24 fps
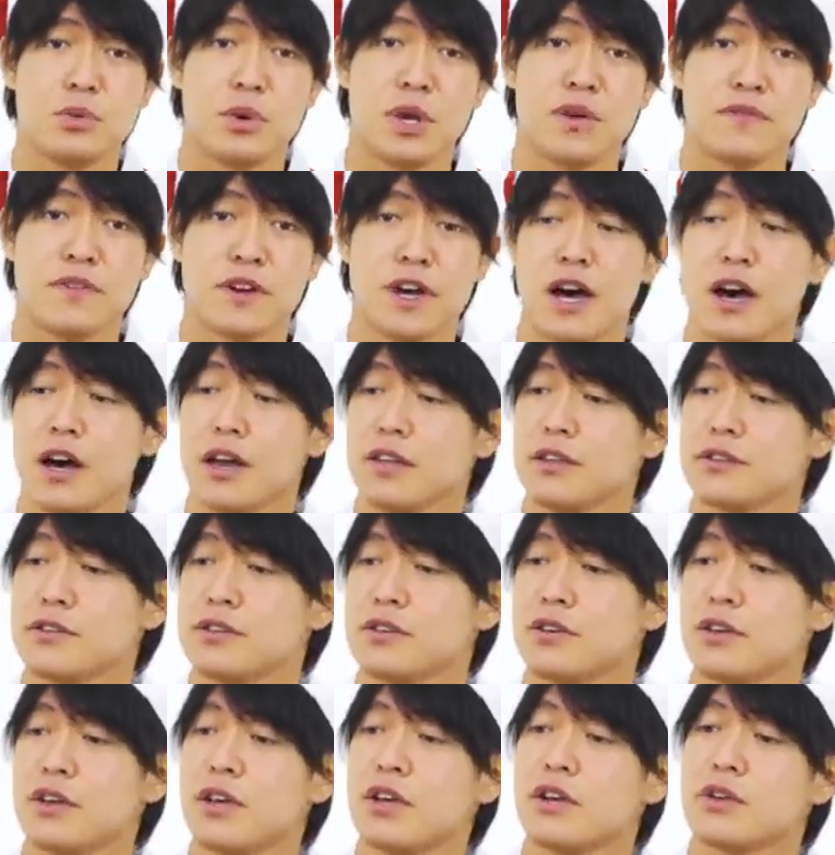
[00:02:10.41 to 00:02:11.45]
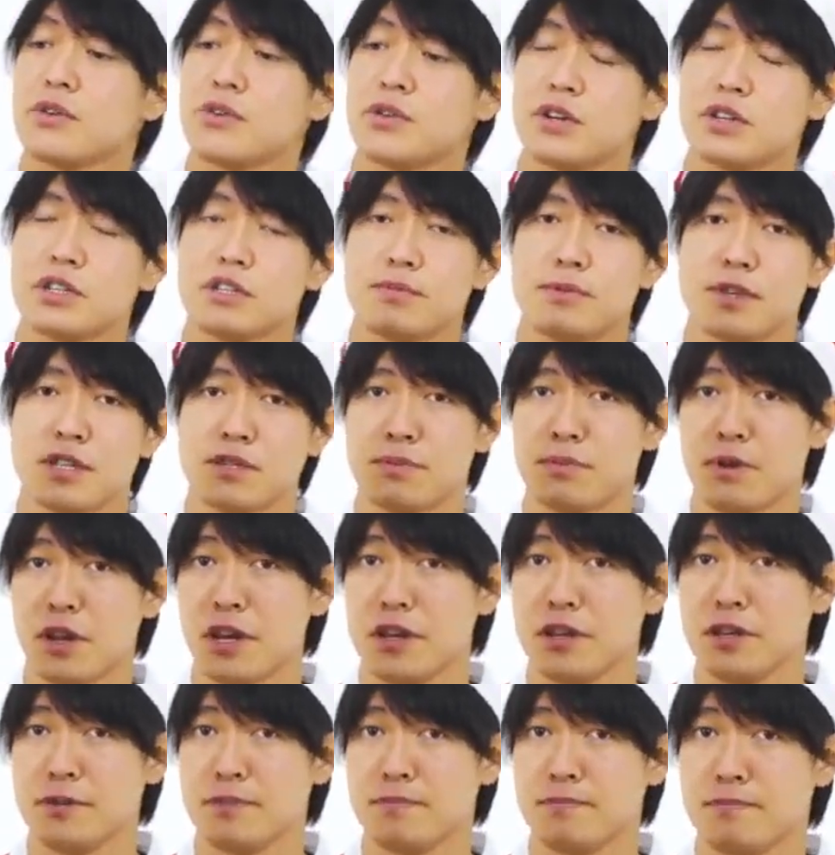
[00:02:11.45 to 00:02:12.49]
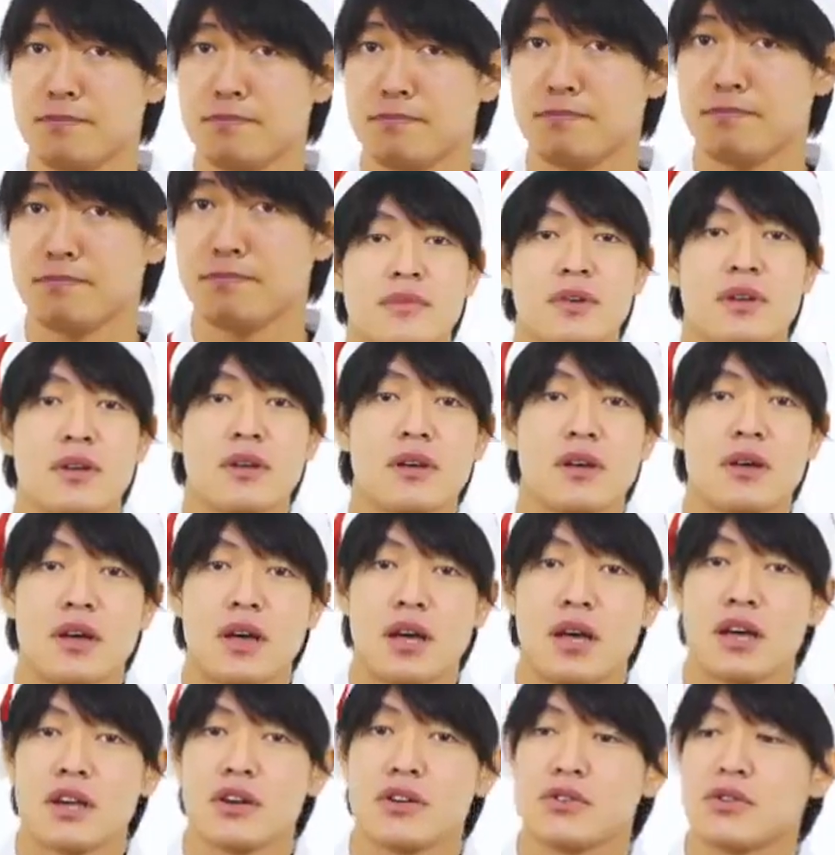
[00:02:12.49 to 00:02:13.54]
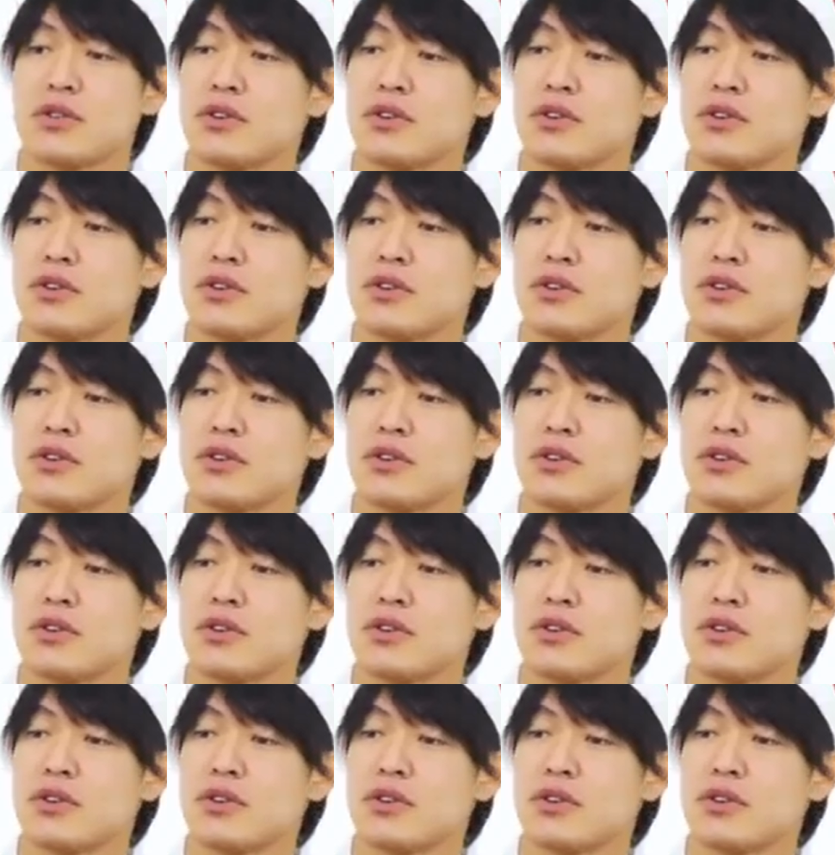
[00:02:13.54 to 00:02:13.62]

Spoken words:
We've got Christmas blend and